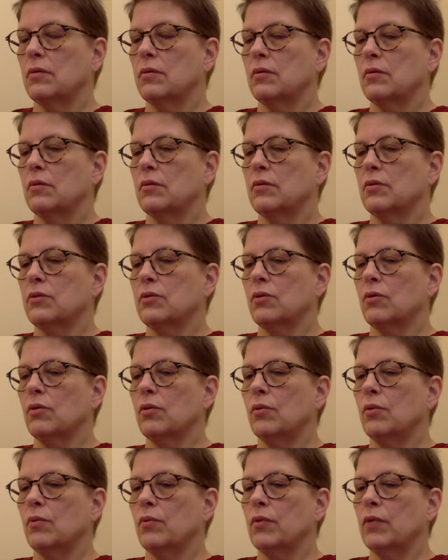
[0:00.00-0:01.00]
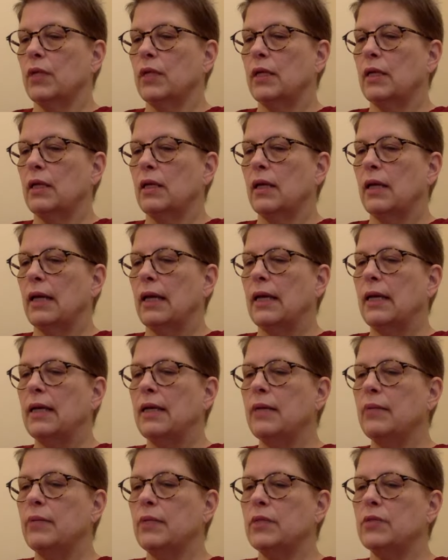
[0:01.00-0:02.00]
So the
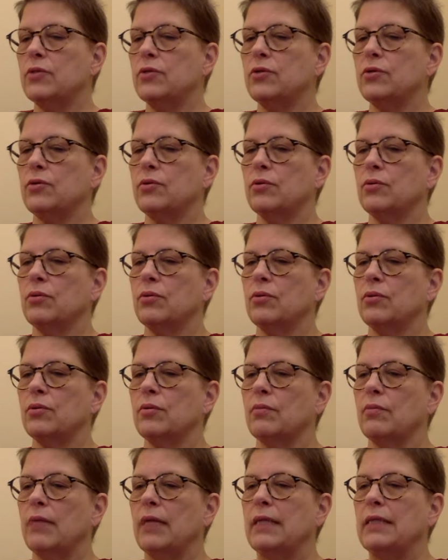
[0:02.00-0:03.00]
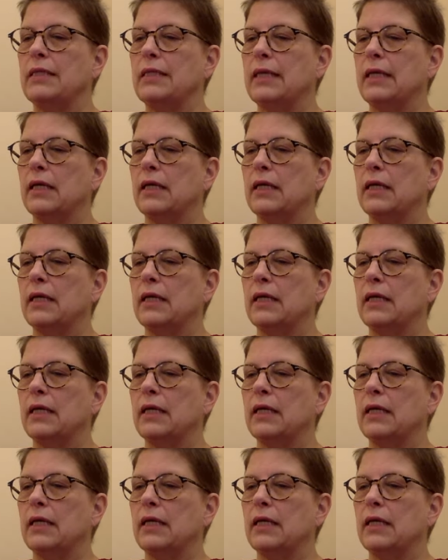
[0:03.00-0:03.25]
aim is to maintain